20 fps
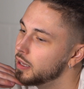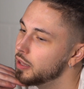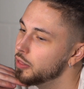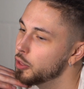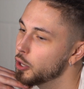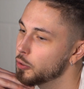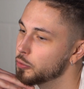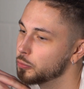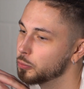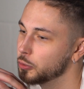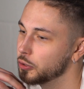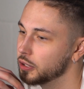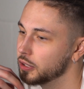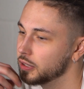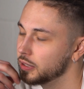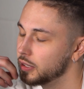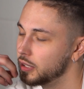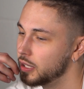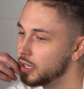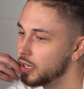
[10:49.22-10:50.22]
Those
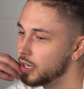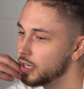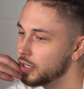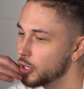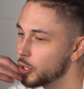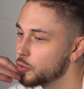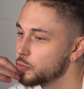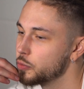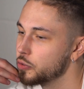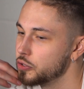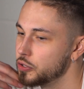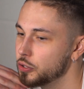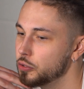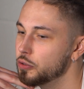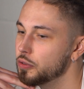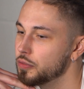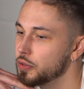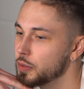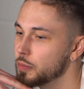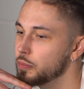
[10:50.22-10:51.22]
were
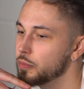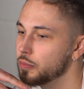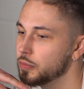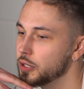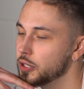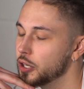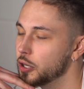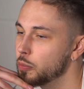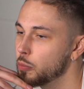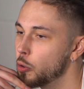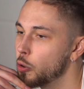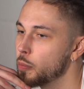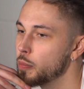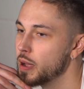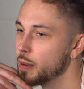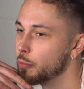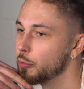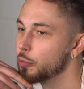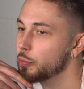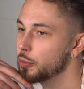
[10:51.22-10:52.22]
two of the more
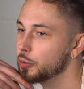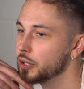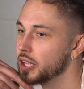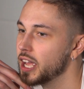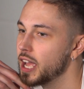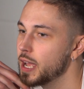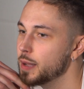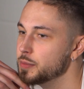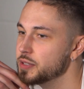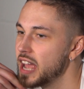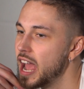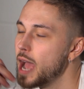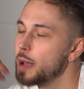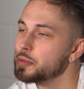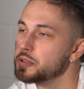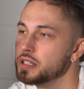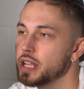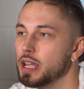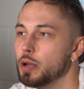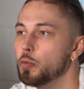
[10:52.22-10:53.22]
memorable games. App
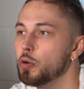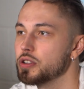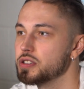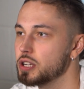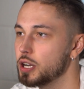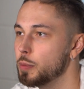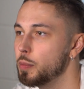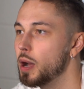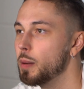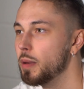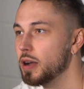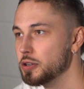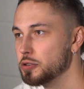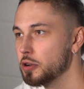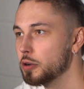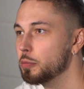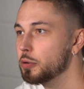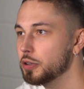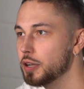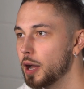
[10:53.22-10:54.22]
State wasn't about my
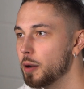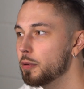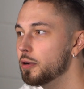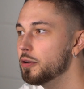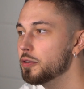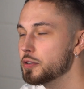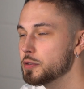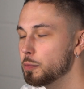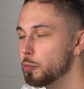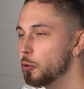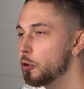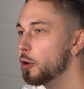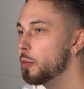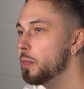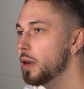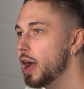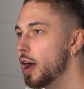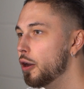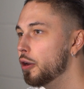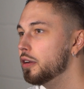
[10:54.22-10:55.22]
triple double. It was more
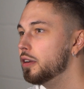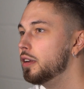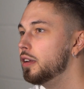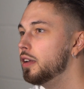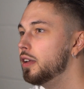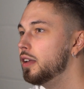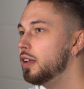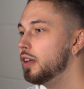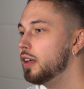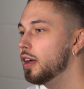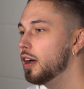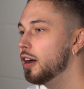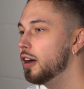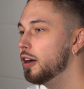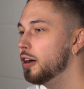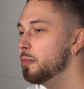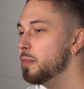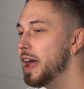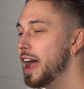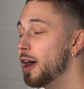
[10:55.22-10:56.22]
about
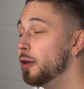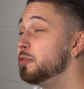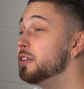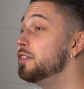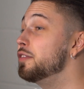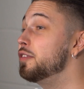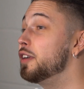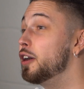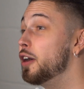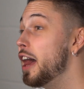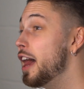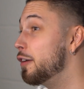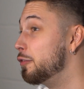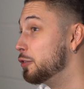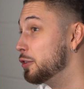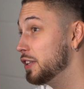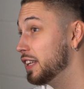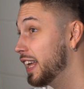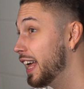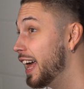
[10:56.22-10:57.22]
how we felt
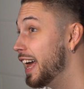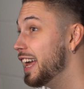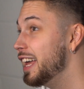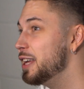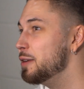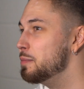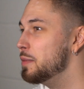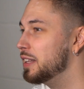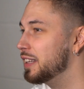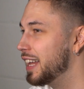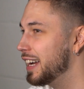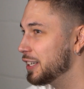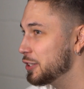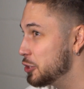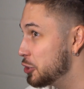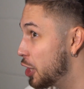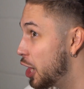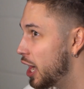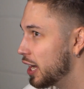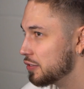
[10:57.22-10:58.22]
after the game and
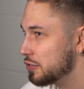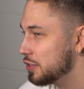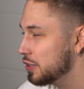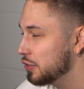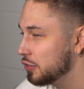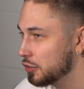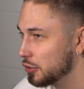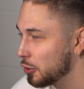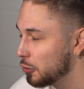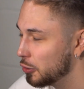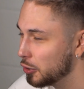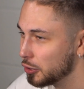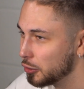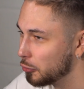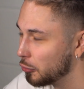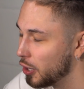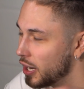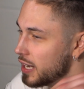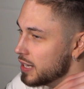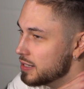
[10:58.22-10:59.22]
Josh just going
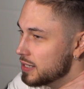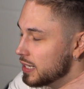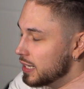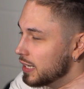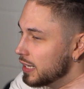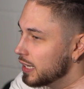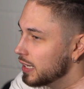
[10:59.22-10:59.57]
crazy.